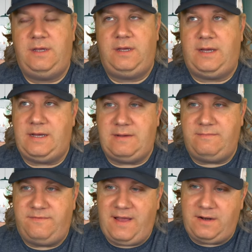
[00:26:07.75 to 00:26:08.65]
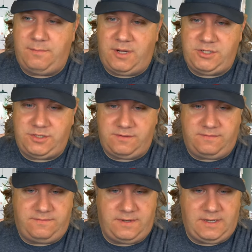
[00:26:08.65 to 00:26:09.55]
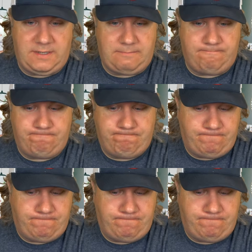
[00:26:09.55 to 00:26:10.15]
um, found a bunch of um,